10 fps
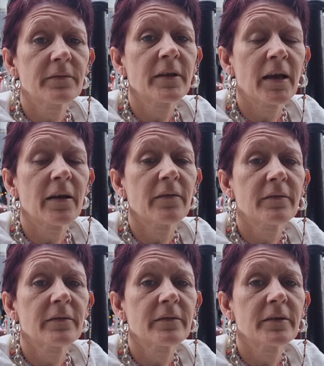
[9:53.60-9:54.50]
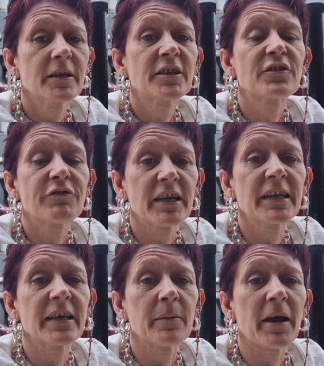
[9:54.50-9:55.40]
Yeah, it's
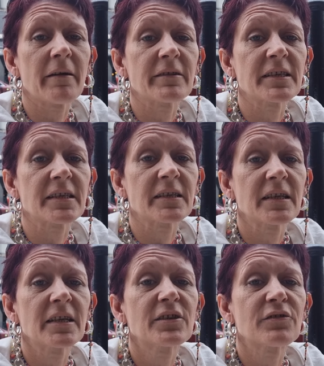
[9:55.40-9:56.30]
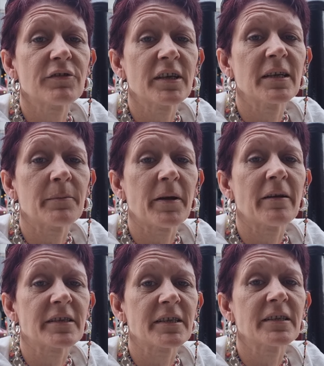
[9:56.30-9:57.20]
really embarrassing. It's really
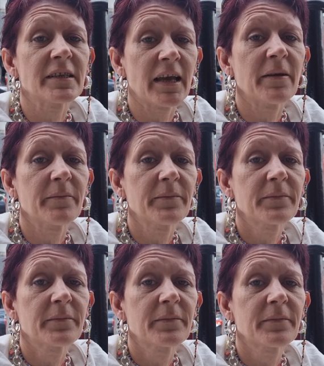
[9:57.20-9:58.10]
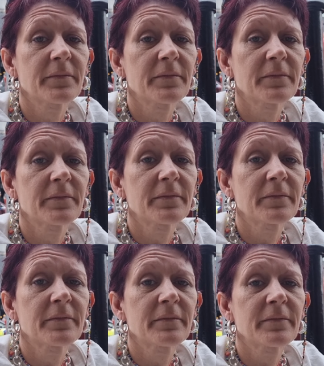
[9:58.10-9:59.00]
embarrassing. Jobs. Yeah. So,
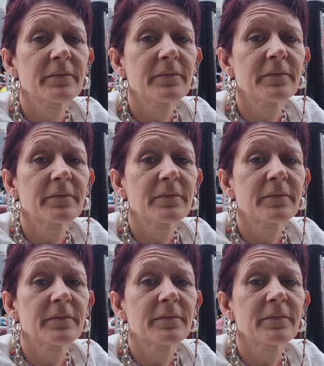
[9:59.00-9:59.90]
have you ever seen a colleague